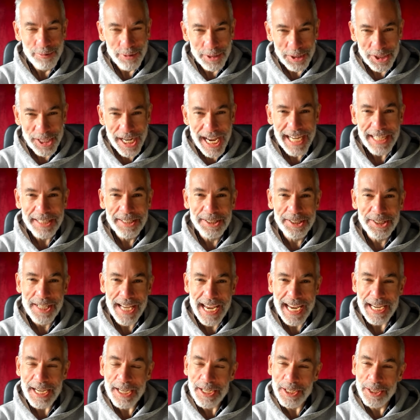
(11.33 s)
Reject
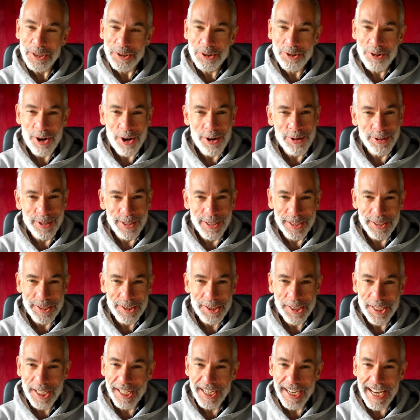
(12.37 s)
state
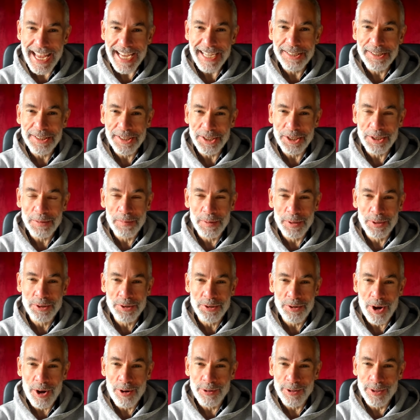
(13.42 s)
controllers, collectors,
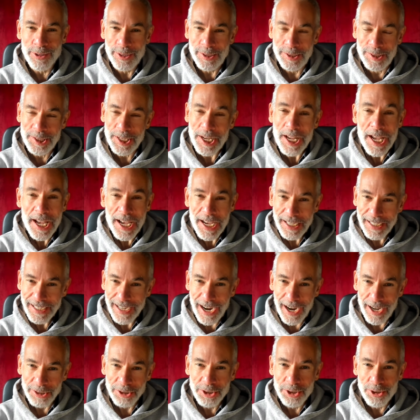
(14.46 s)
patrollers.
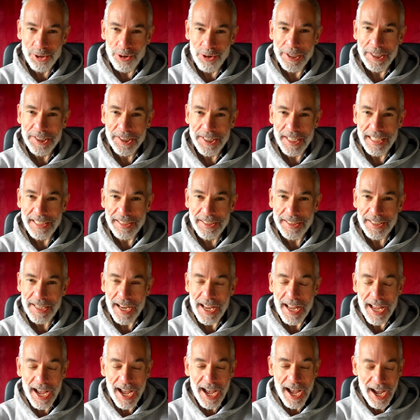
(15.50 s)
Our choices
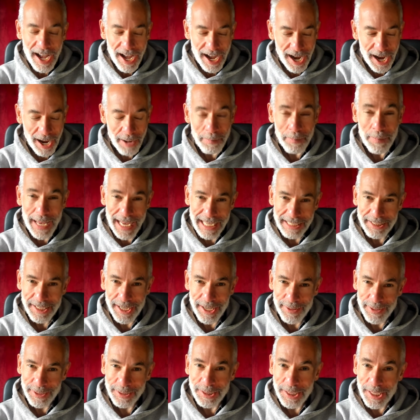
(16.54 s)
are
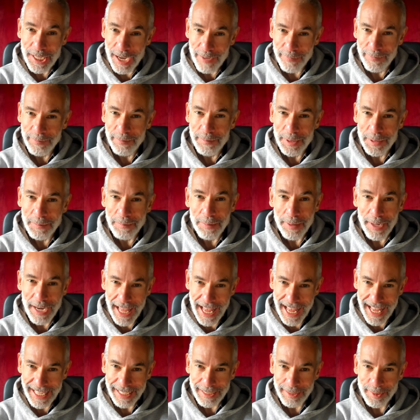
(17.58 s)
better than government
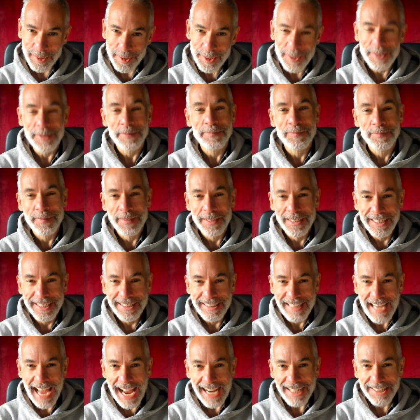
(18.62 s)
plans.
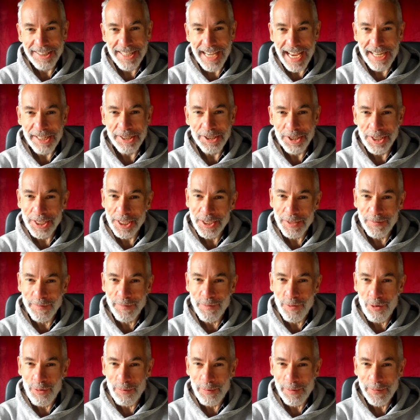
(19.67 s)
Taxation is a
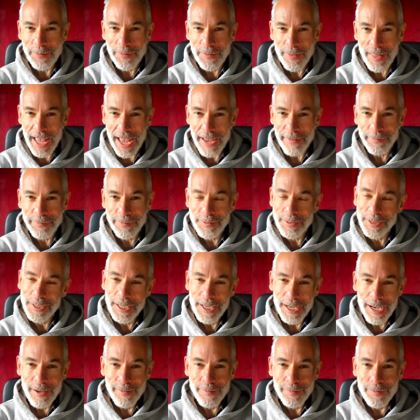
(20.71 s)
form of theft.
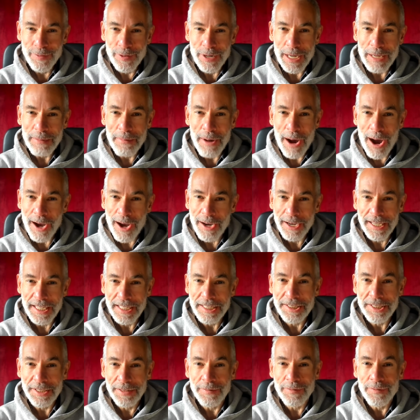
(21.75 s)
Free
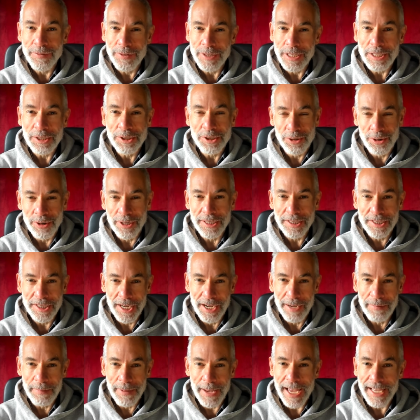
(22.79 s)
markets and free choice
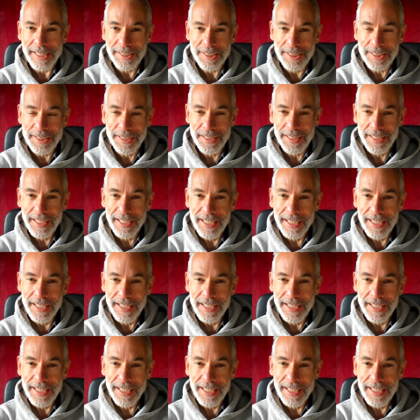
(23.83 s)
are best.